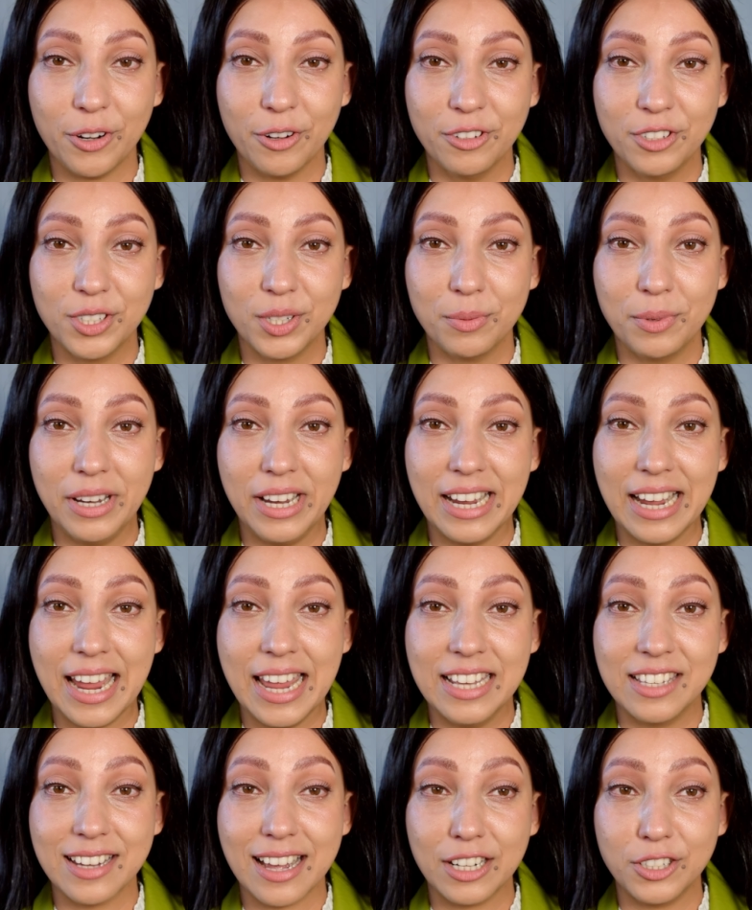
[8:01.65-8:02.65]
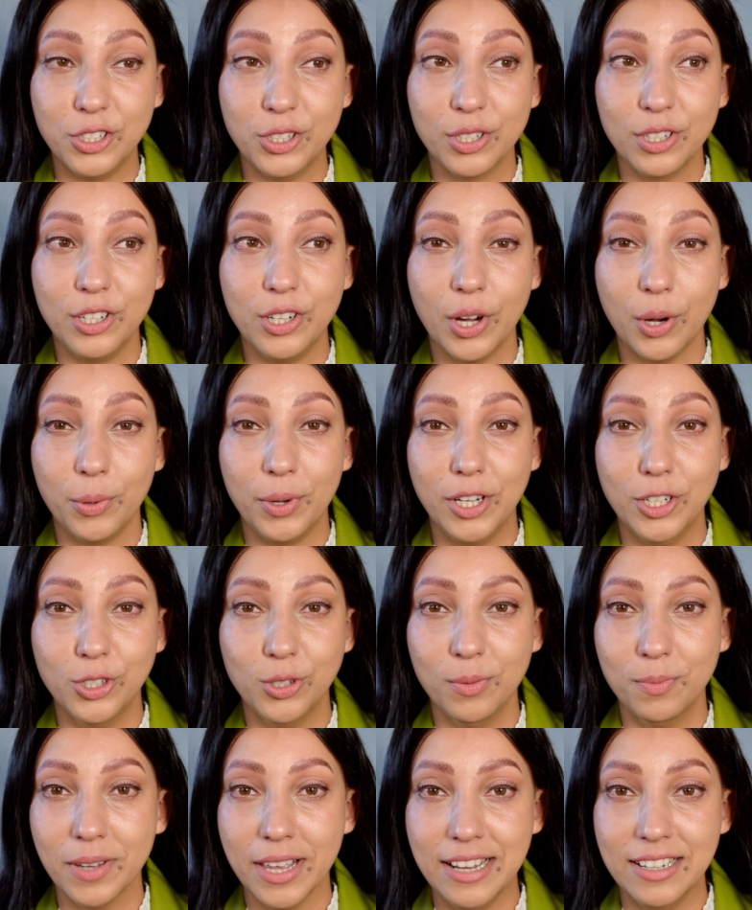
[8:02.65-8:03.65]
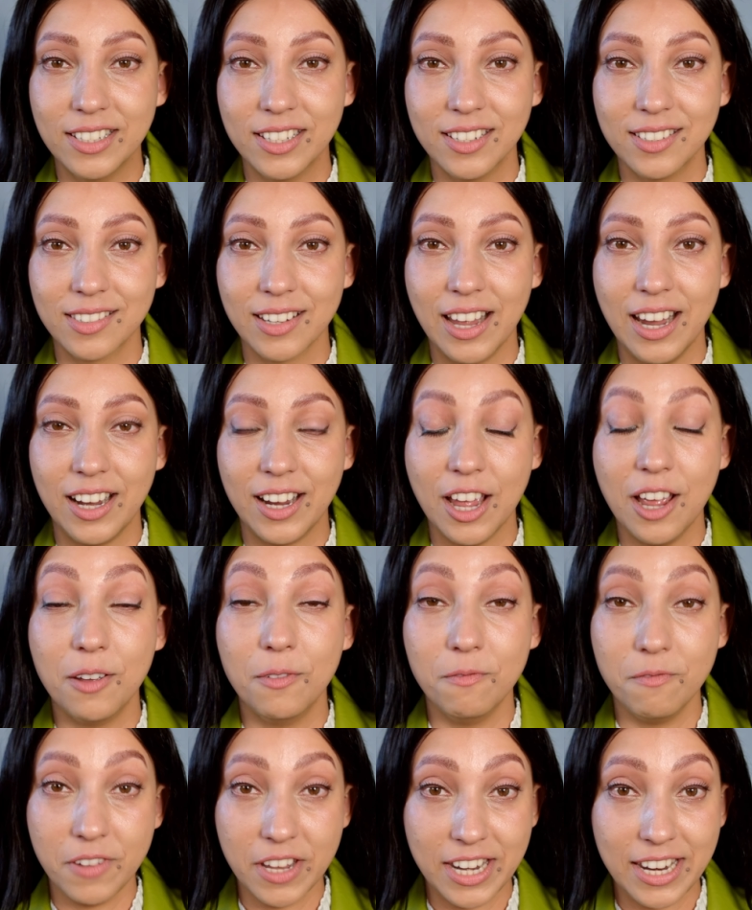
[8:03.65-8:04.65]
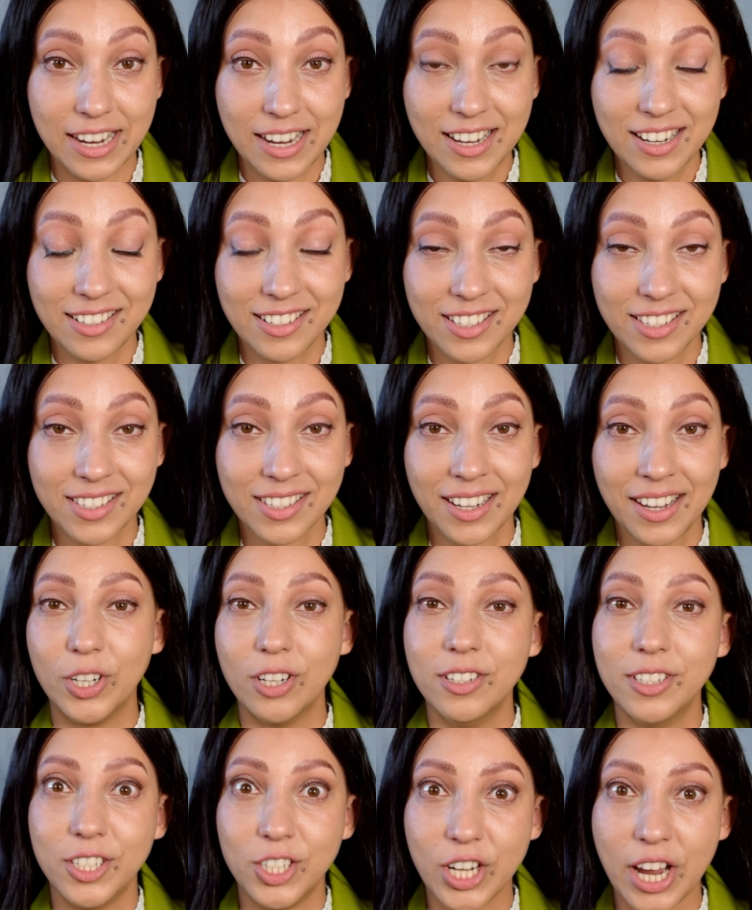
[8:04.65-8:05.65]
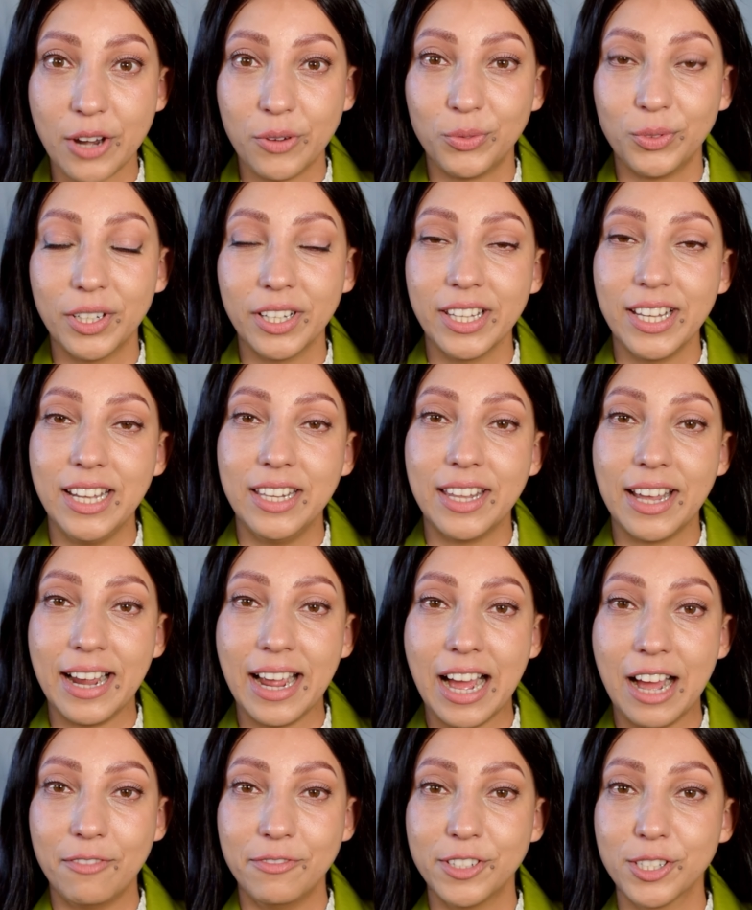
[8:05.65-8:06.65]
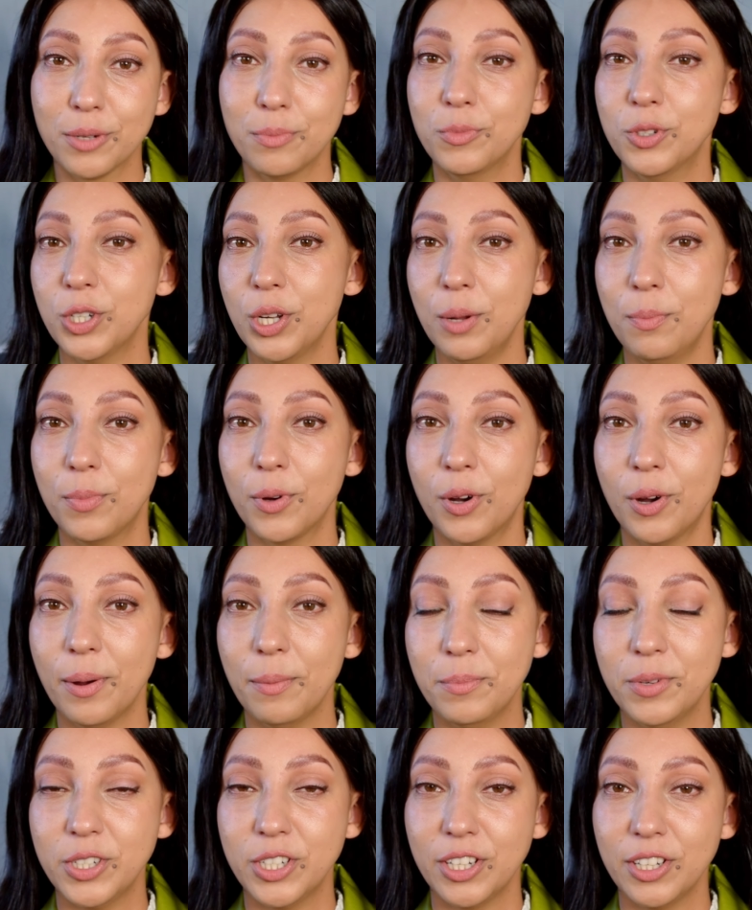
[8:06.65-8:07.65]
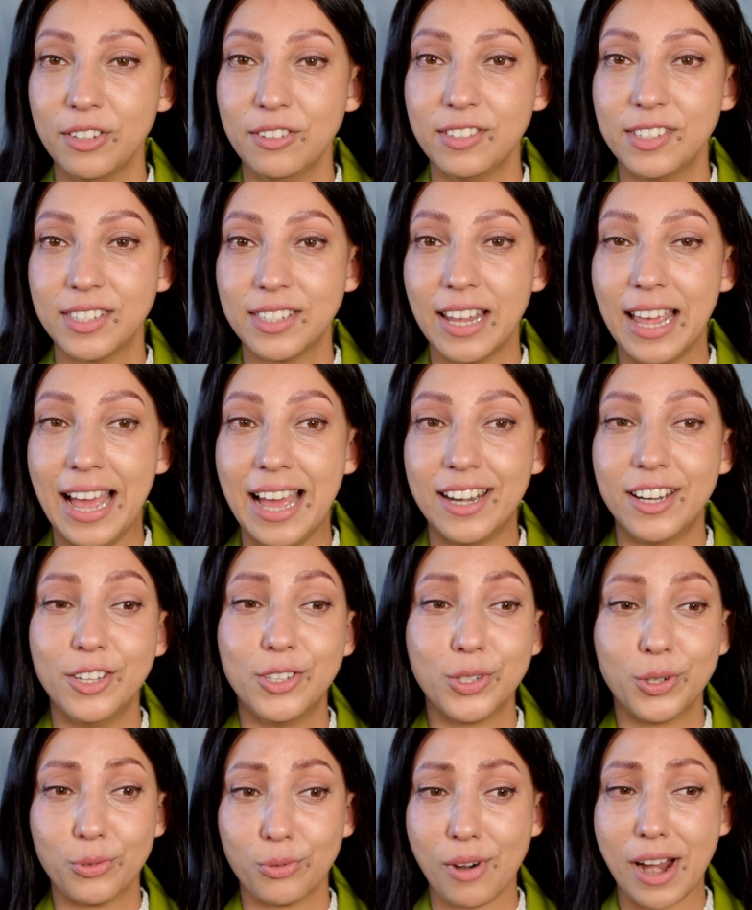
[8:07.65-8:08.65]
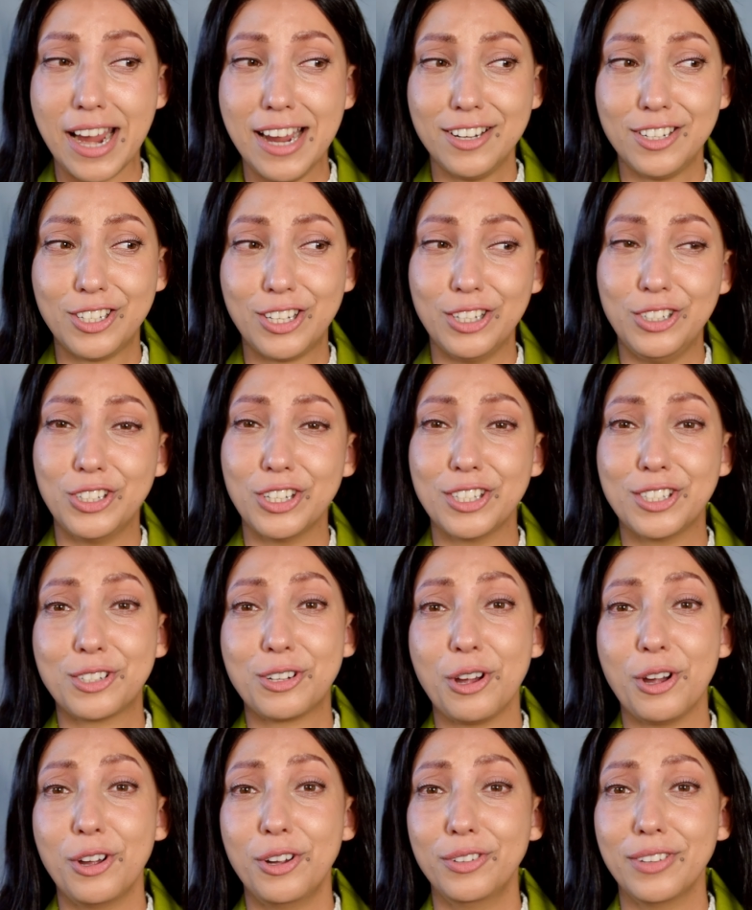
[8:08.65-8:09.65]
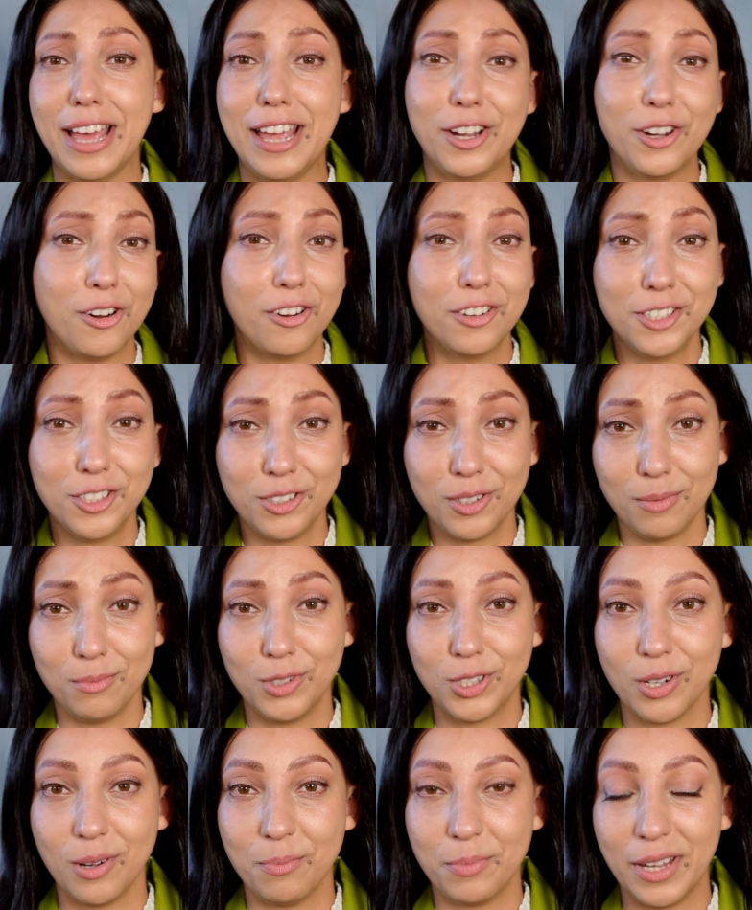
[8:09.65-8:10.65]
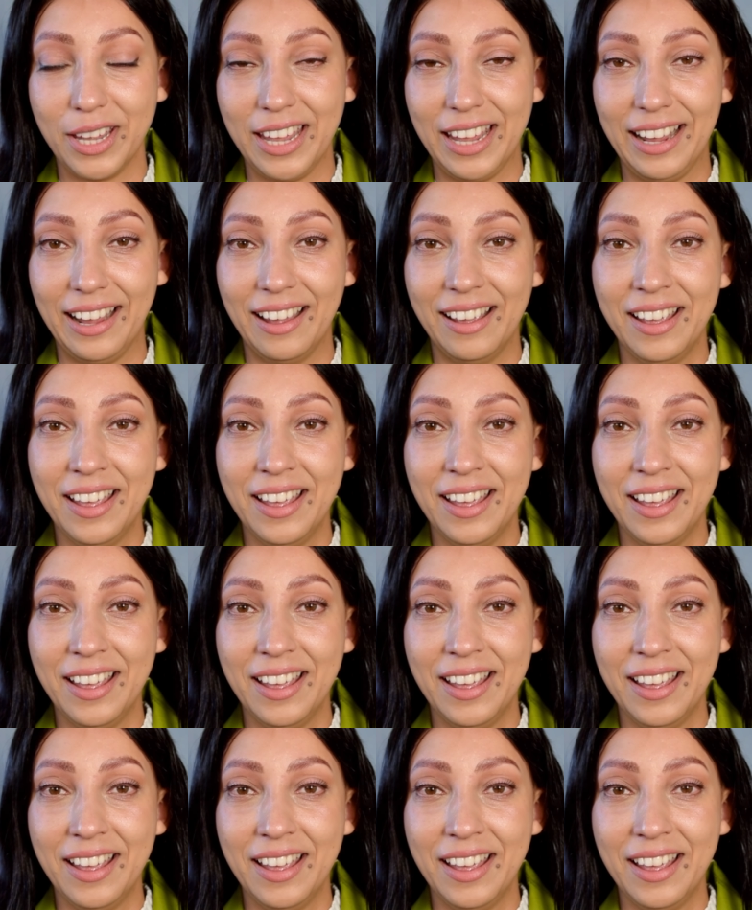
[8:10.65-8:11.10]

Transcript: costuming is actually going to places like Vinnie's, because generally they have some cheaper options and it's great to just go like costume shopping.